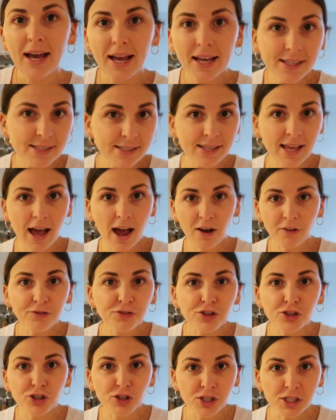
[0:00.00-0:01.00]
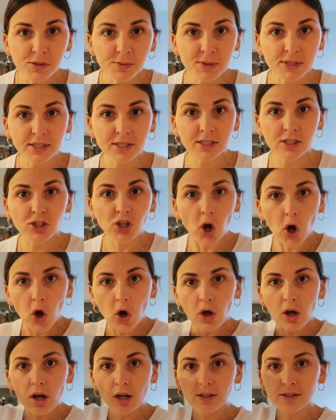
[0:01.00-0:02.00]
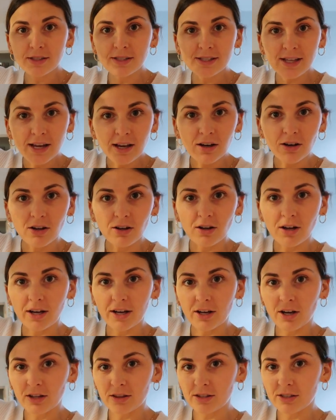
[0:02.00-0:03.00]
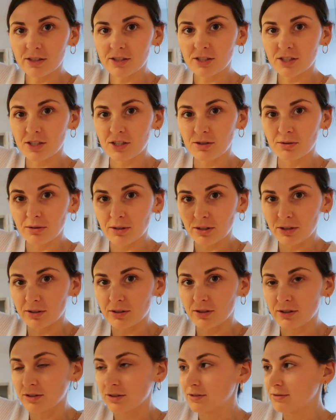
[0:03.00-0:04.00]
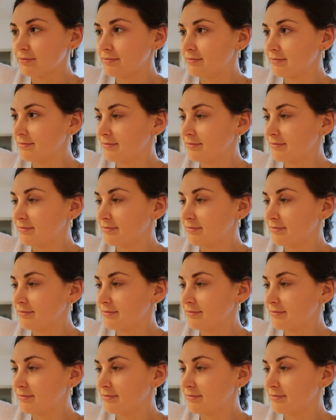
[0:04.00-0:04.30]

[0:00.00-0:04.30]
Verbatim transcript: is after Christmas because it's all on sale. I got this cute little,